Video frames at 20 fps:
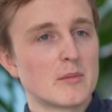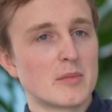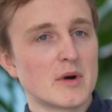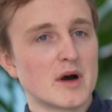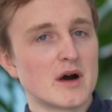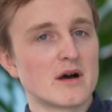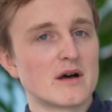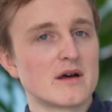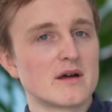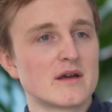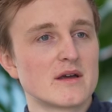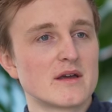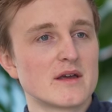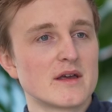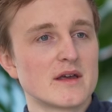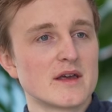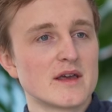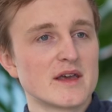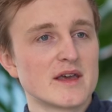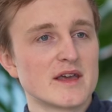But
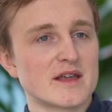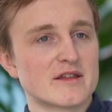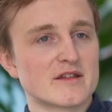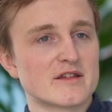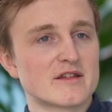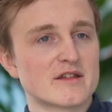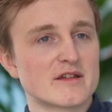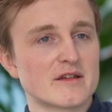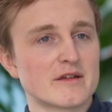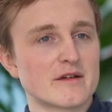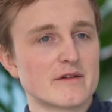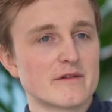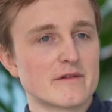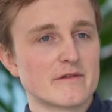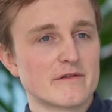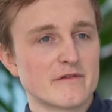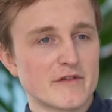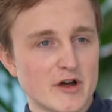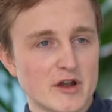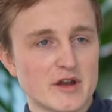it's
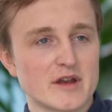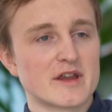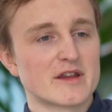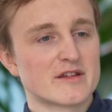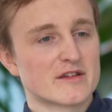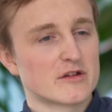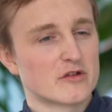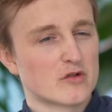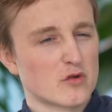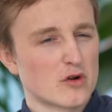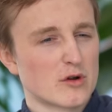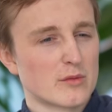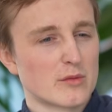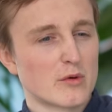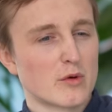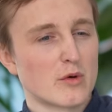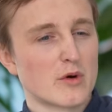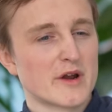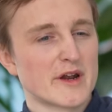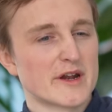fun, it's
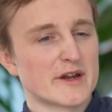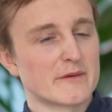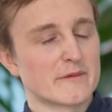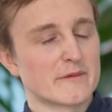enjoyable, and I